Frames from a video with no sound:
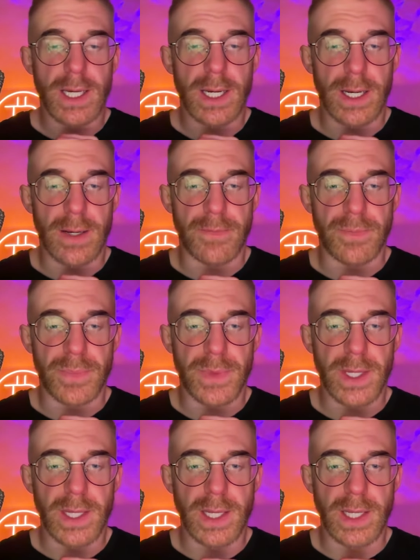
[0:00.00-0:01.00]
Um,
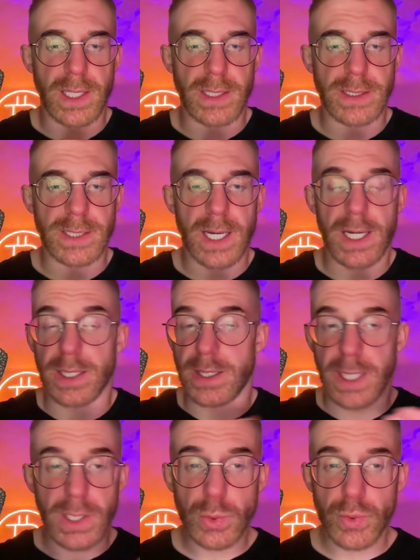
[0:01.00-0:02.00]
it is a
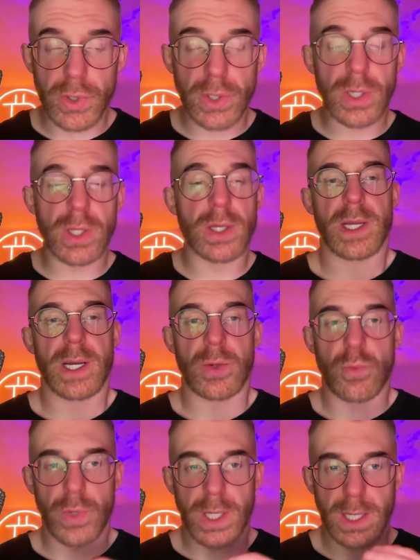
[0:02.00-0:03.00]
network. Uh,
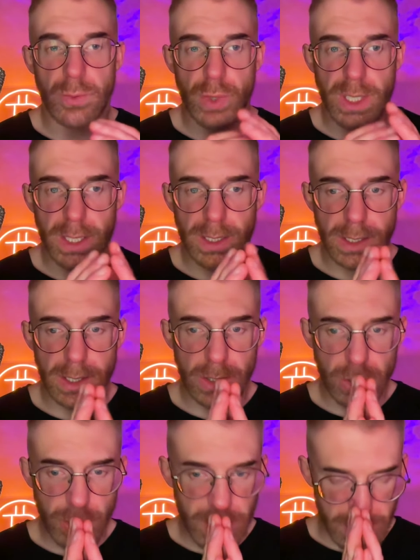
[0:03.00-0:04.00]
we can we can
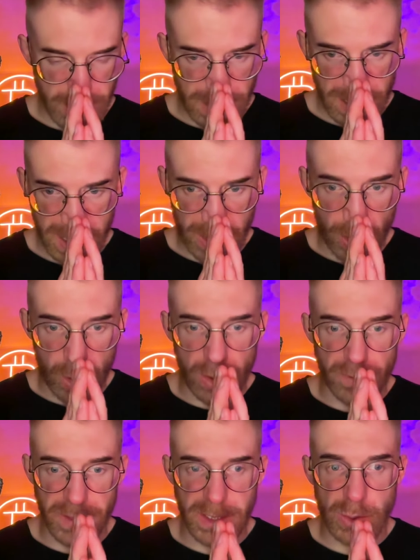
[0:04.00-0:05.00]
look at it in all
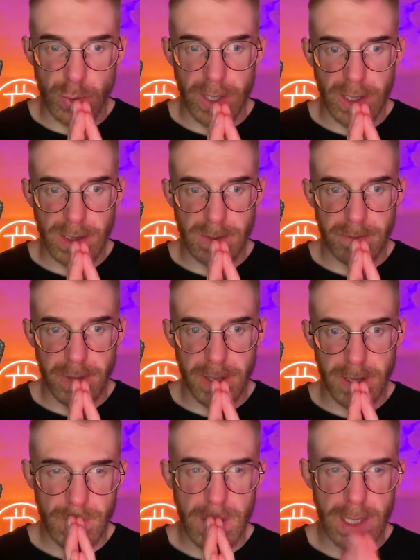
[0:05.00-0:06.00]
of these ways. But
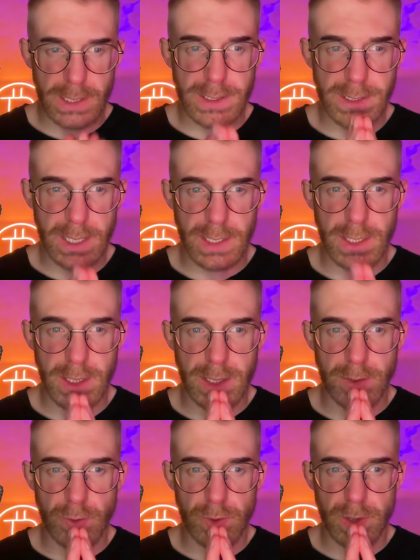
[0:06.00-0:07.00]
and as I said, the
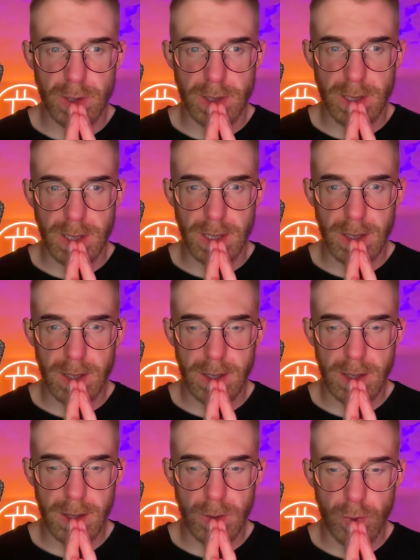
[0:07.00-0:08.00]
the the
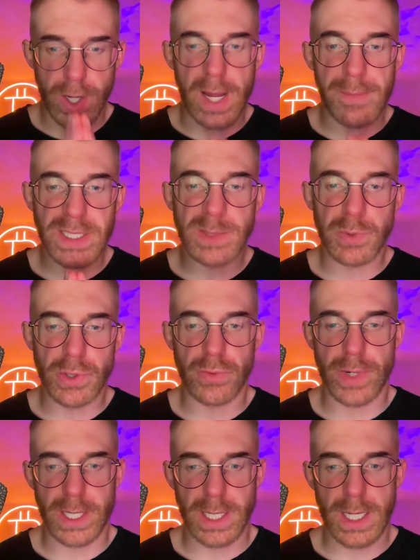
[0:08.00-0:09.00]
what I'm exploring
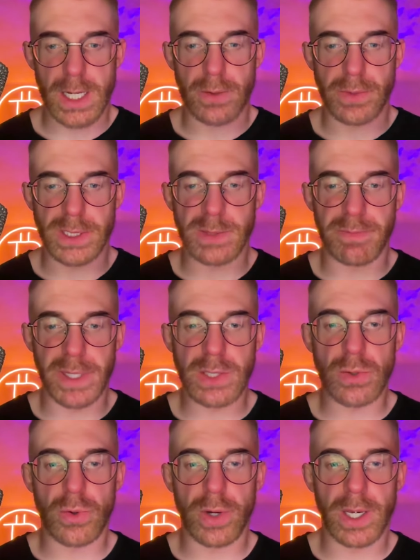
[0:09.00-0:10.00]
right now is
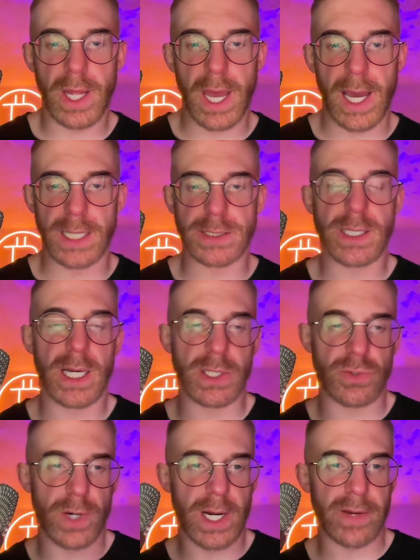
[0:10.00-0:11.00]
Bitcoin as a
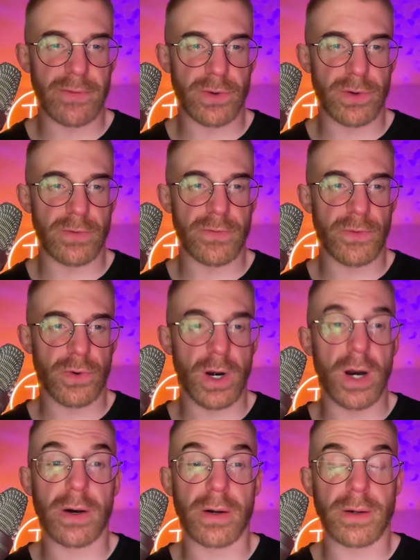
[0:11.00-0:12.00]
driver for
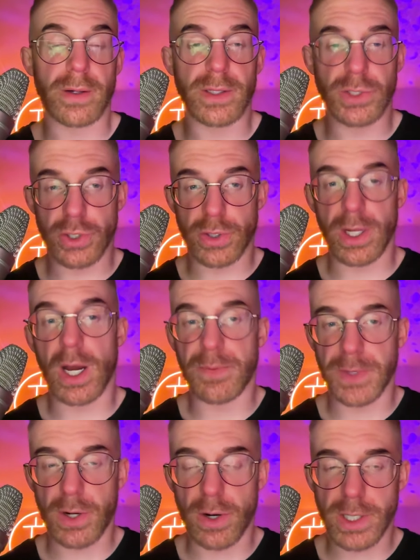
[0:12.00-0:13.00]
our journey up
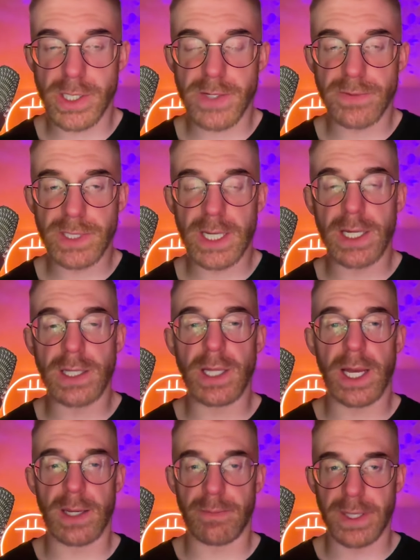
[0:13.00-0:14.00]
the Kardashev scale,
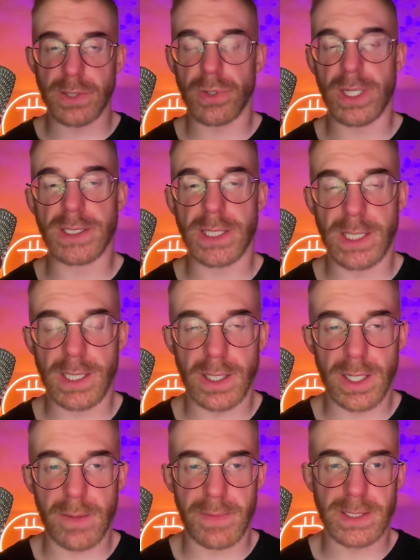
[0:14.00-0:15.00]
and Bitcoin as an
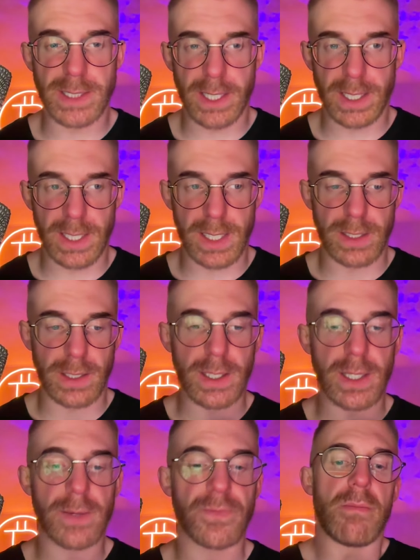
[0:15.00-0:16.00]
economic
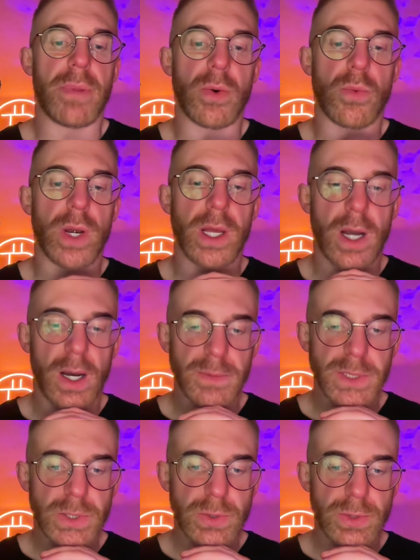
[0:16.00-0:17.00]
psychedelic. But when it
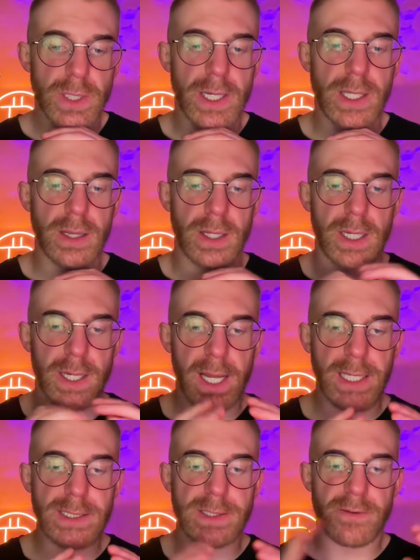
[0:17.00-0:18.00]
comes to like the
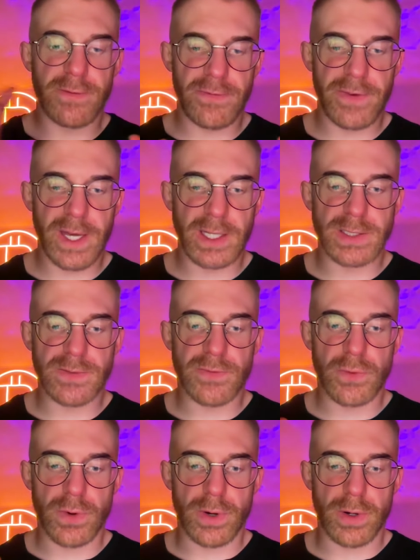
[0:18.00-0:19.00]
next phase
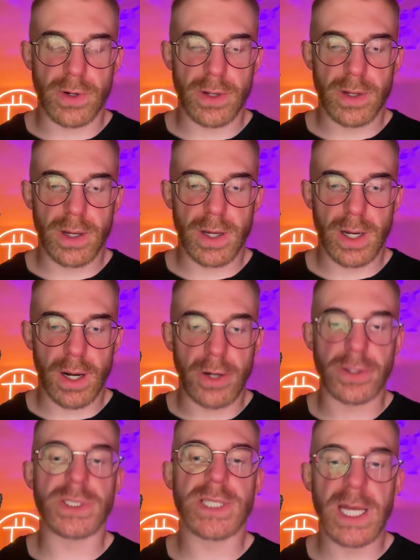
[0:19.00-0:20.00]
for Uh,
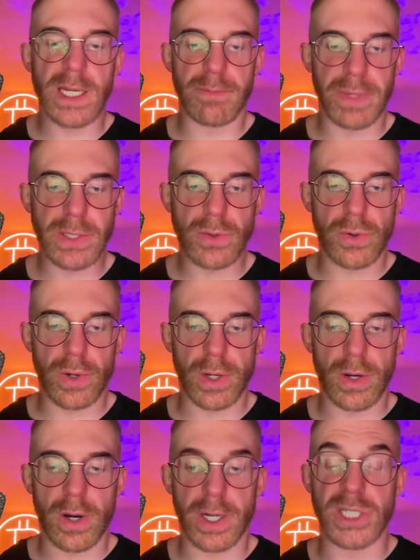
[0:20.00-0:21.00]
understanding Bitcoin
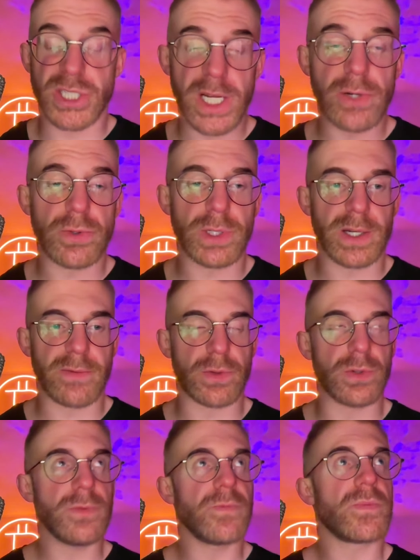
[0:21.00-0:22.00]
on a general
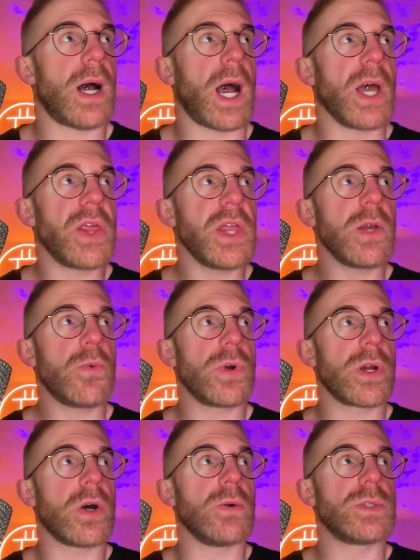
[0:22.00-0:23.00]
level, I think
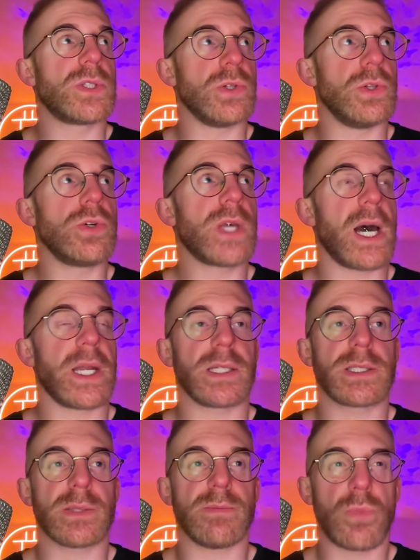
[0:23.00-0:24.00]
we're going to look at
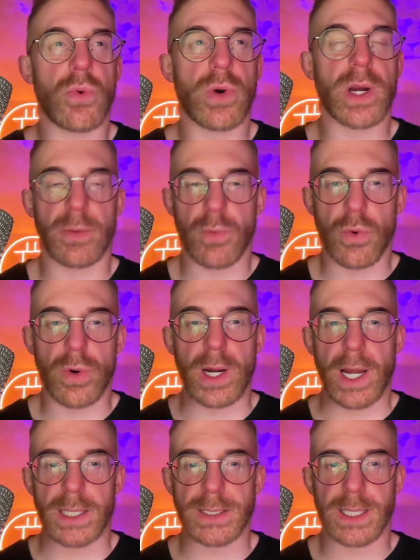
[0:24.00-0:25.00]
it more and more
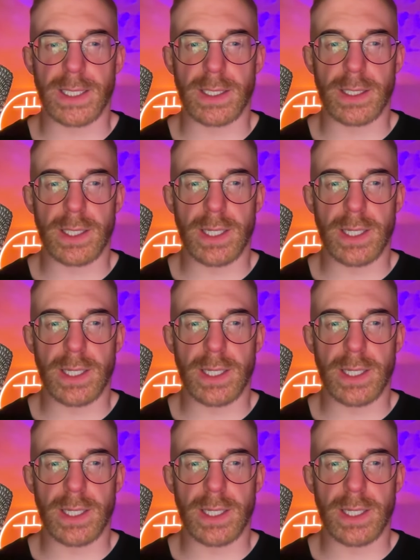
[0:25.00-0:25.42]
as an